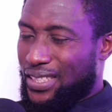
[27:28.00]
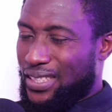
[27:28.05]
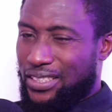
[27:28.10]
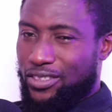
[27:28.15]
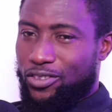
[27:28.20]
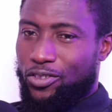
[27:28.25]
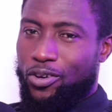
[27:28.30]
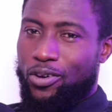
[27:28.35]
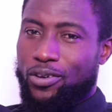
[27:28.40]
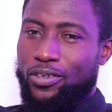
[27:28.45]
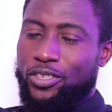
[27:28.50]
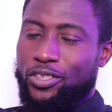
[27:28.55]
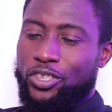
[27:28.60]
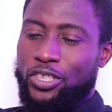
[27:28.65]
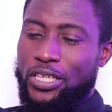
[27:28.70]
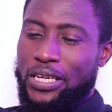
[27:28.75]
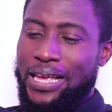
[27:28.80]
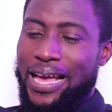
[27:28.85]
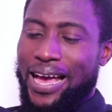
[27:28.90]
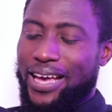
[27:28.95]
This is not, right. You
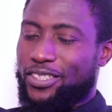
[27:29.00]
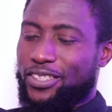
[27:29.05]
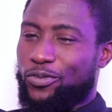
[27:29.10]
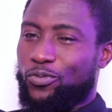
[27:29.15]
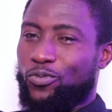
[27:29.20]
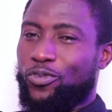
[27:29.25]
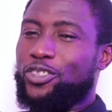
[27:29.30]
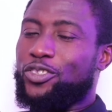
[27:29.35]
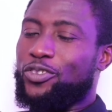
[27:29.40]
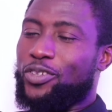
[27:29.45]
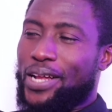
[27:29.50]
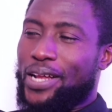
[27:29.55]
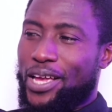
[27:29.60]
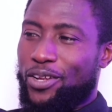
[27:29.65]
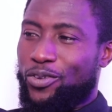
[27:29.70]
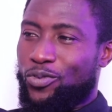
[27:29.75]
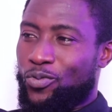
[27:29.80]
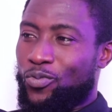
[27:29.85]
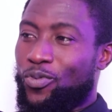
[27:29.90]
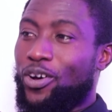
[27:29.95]
shouldn't ask, what should
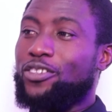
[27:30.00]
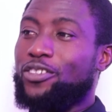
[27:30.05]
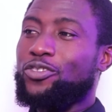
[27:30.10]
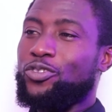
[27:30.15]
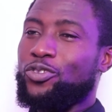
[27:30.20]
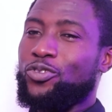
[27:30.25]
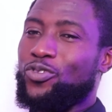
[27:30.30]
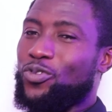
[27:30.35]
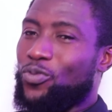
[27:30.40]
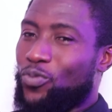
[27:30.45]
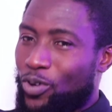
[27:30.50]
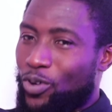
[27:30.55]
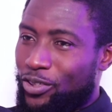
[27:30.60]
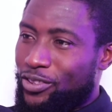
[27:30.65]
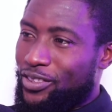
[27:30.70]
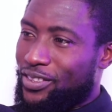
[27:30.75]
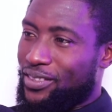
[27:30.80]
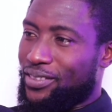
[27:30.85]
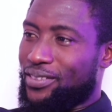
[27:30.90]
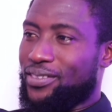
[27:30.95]
I do? What do you
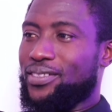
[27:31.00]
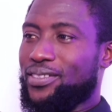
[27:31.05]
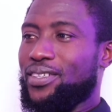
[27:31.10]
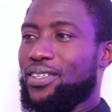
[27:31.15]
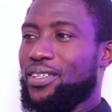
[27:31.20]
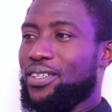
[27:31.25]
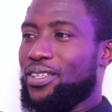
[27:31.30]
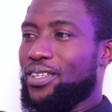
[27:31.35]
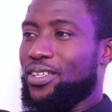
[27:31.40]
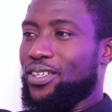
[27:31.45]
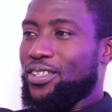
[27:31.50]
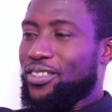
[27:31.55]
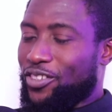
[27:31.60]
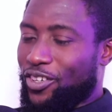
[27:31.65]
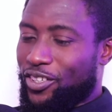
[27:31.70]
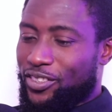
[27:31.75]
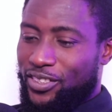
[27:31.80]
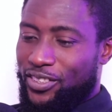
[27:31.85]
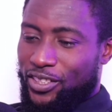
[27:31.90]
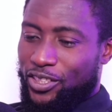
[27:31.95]
want?
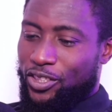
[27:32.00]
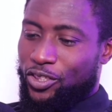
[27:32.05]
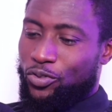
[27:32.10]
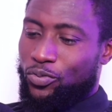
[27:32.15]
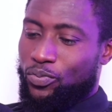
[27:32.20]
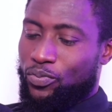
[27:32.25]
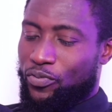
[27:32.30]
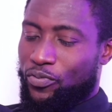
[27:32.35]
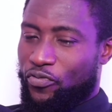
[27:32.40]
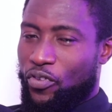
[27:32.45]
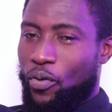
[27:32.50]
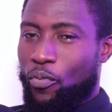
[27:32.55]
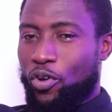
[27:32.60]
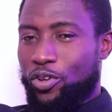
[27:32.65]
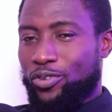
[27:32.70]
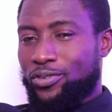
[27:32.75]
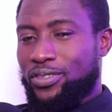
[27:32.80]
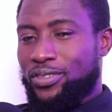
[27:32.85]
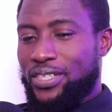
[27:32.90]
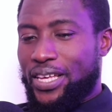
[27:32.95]
Because from
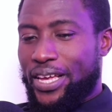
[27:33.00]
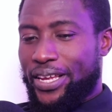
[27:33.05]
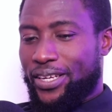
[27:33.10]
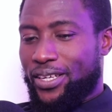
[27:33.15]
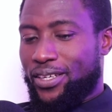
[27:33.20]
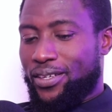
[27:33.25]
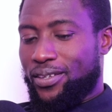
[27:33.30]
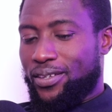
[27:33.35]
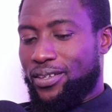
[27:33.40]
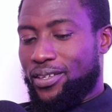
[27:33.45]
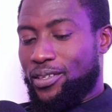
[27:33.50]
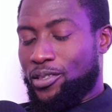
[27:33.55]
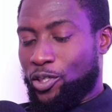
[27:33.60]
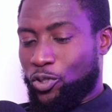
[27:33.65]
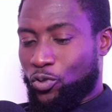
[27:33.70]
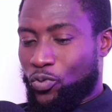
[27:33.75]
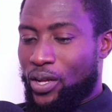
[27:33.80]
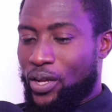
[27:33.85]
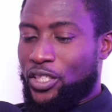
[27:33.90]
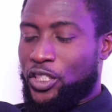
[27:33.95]
what you said,
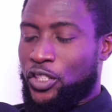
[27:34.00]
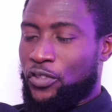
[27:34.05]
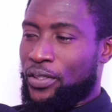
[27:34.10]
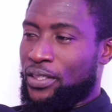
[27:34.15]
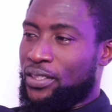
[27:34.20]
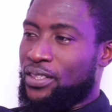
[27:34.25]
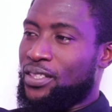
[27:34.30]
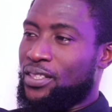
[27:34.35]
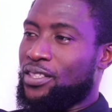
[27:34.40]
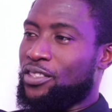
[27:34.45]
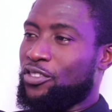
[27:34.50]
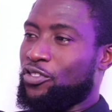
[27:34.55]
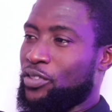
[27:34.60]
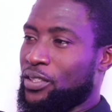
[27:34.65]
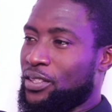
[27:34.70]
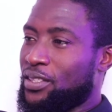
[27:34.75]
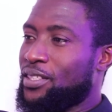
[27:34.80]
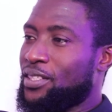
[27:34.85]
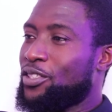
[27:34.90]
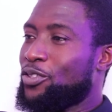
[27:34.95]
this one is
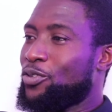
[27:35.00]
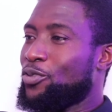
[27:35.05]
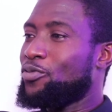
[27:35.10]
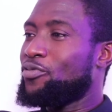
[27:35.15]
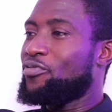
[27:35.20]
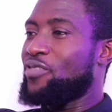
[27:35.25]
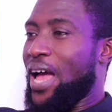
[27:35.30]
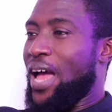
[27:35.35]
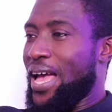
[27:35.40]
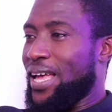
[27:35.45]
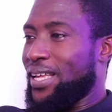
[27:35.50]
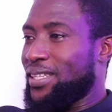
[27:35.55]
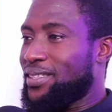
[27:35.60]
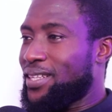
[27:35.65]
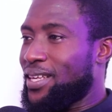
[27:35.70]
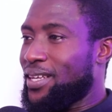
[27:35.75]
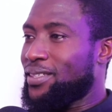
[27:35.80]
treating you right